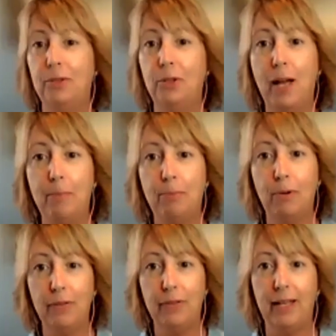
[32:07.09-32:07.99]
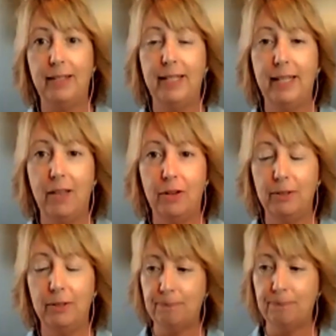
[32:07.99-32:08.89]
I brought that
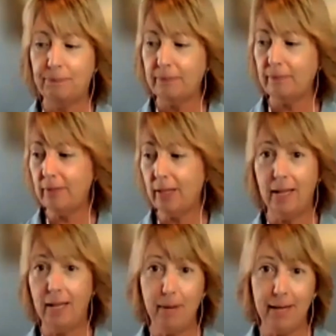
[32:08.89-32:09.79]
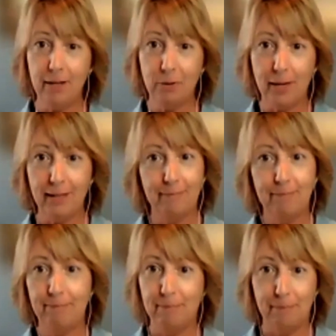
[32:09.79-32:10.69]
together and made a great
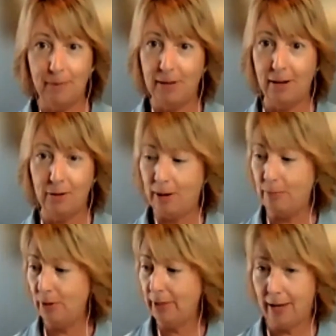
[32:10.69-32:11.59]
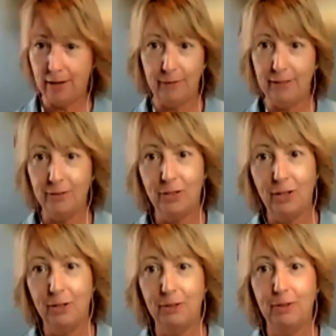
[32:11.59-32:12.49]
book out of it.
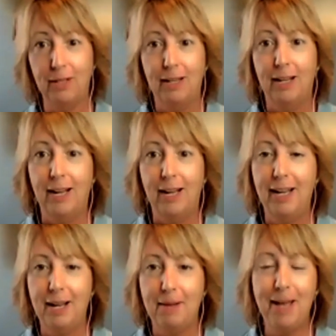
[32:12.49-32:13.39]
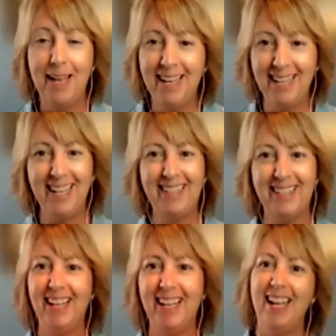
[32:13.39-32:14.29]
So
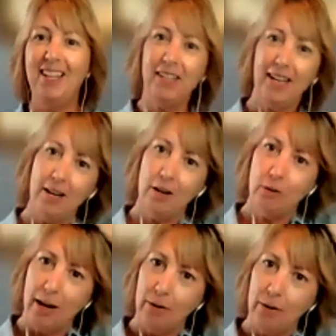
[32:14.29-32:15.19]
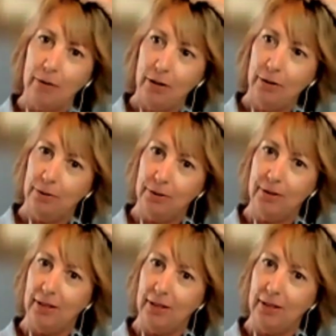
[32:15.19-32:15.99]
it's getting great reviews.